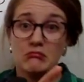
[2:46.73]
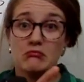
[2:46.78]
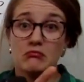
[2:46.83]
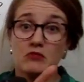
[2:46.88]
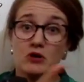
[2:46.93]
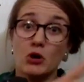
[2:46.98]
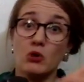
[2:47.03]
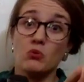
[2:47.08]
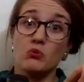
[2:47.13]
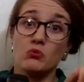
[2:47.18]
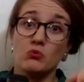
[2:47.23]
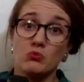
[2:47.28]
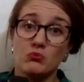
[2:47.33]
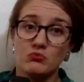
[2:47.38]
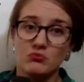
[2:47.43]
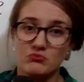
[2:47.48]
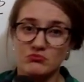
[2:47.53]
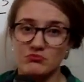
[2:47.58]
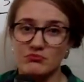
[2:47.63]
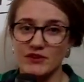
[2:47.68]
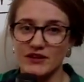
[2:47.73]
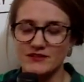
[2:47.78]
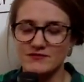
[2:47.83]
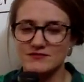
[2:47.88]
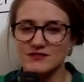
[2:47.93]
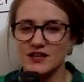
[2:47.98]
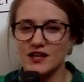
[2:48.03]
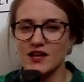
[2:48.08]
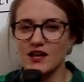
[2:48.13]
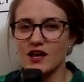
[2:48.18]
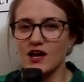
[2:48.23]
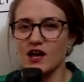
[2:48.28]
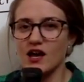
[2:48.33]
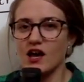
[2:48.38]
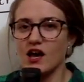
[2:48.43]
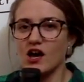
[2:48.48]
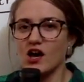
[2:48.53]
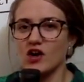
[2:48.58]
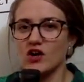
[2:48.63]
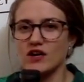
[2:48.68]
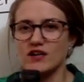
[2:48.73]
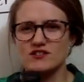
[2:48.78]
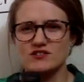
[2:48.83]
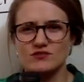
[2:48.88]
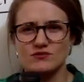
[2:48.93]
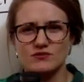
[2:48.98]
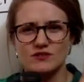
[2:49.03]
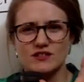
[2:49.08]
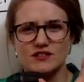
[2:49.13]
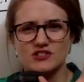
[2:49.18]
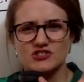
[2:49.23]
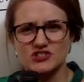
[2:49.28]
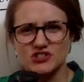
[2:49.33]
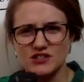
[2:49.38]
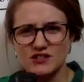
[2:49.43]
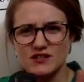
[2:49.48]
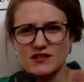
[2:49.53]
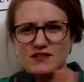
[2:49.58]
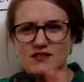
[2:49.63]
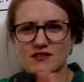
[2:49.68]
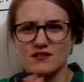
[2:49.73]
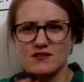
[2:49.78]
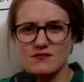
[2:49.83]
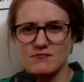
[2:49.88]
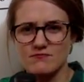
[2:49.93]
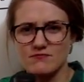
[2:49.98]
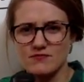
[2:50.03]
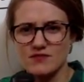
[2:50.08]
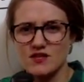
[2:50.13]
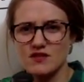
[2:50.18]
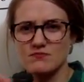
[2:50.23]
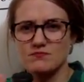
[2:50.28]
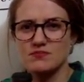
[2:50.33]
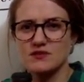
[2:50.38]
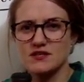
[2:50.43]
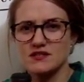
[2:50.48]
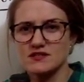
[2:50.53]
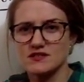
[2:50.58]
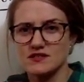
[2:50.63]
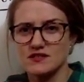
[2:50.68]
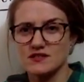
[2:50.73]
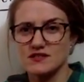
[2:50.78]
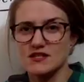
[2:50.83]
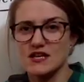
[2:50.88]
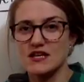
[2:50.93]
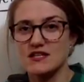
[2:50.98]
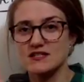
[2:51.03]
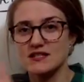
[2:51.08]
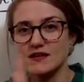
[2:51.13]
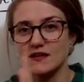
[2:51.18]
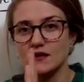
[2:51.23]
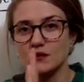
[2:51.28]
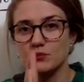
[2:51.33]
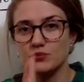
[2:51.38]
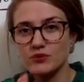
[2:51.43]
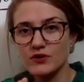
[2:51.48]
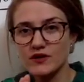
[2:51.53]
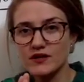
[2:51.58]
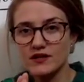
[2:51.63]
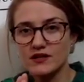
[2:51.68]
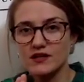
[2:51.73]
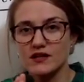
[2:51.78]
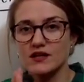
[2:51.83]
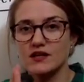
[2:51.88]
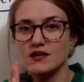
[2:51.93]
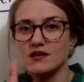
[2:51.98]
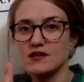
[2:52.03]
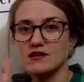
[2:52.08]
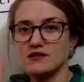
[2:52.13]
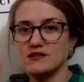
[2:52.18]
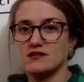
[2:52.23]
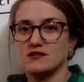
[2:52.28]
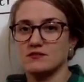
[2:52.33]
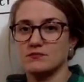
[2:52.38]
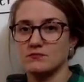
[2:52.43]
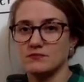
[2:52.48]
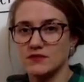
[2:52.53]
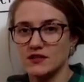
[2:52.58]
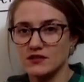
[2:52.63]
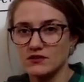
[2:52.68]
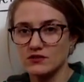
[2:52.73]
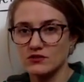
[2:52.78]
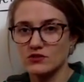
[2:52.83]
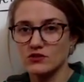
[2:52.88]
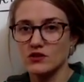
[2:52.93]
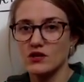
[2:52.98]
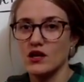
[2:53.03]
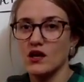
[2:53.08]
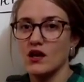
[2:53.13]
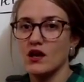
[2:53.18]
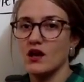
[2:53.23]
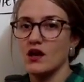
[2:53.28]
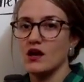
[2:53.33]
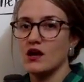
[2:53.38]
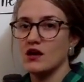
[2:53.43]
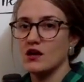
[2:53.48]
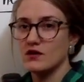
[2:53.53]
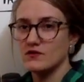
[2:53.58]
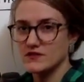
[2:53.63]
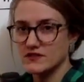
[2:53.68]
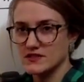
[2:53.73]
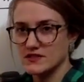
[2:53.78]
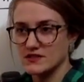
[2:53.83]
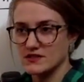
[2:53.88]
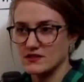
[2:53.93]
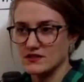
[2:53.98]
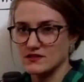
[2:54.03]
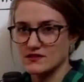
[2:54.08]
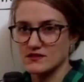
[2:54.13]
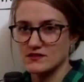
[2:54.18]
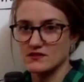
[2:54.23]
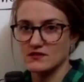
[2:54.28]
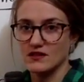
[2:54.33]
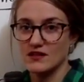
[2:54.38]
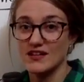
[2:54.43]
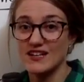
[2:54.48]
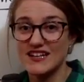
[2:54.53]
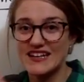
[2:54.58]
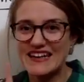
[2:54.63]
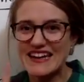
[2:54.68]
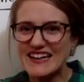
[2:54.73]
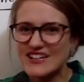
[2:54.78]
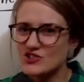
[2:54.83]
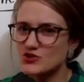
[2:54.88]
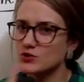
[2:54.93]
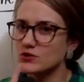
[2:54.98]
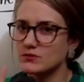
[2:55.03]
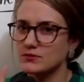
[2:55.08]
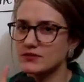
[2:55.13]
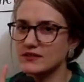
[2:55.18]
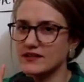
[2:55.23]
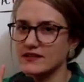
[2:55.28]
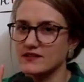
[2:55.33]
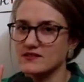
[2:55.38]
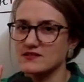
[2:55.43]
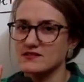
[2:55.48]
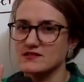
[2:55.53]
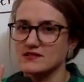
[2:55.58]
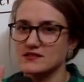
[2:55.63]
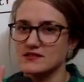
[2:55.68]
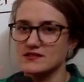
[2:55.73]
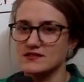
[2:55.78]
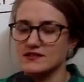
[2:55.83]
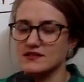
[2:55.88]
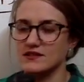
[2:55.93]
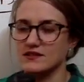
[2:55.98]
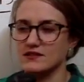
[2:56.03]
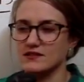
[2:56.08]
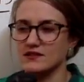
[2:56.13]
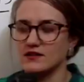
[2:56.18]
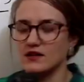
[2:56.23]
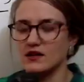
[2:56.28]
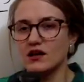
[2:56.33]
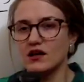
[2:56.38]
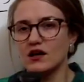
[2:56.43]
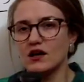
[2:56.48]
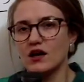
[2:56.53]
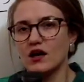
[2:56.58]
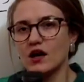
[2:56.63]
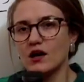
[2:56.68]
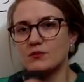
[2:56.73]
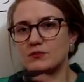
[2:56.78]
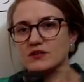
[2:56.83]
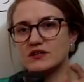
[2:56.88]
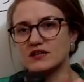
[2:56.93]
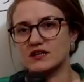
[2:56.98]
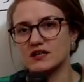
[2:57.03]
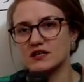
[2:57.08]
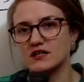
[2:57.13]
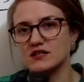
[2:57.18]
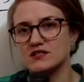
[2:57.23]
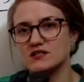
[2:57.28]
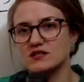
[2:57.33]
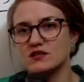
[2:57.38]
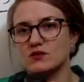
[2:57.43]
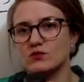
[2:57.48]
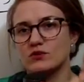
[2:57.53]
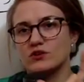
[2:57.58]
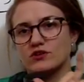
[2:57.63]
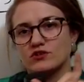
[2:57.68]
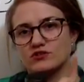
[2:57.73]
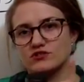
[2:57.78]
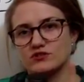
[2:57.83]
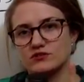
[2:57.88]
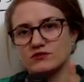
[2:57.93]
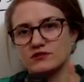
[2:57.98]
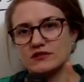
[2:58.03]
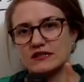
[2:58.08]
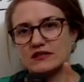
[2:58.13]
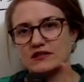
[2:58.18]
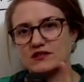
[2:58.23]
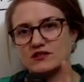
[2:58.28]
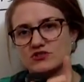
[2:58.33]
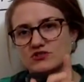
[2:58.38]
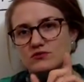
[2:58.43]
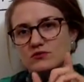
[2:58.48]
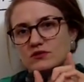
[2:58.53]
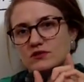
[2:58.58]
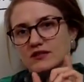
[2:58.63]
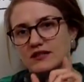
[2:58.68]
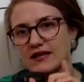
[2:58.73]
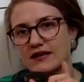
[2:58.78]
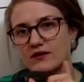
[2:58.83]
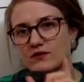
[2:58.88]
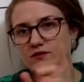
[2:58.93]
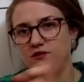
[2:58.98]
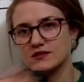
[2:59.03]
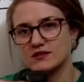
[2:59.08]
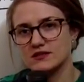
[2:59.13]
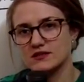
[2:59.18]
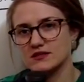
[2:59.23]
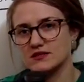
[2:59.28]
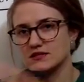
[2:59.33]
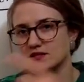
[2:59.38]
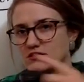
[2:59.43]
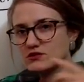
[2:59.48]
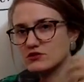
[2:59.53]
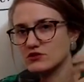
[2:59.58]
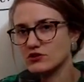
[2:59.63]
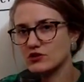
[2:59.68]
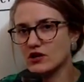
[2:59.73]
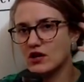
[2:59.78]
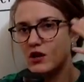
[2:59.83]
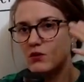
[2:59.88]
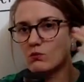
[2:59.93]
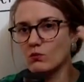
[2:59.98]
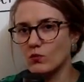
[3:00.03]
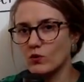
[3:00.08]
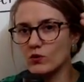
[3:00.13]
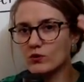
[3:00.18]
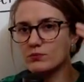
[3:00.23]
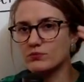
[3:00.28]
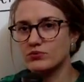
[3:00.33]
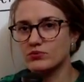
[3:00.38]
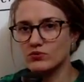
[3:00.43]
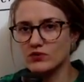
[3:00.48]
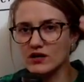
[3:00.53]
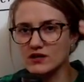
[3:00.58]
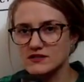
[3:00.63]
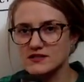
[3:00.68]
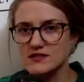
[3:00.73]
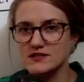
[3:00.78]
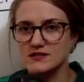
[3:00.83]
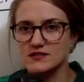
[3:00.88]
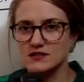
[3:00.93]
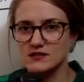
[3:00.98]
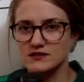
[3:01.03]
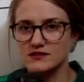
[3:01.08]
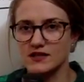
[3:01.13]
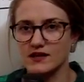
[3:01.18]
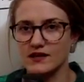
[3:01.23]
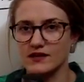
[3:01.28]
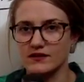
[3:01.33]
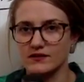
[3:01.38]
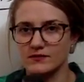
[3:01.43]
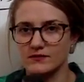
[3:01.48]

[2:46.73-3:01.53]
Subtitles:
Go. Right? Okay, so chunk them in pieces and take a break in the middle of the sentence. In a natural place. This is key. Because what you're doing is you're allowing the listener more processing time,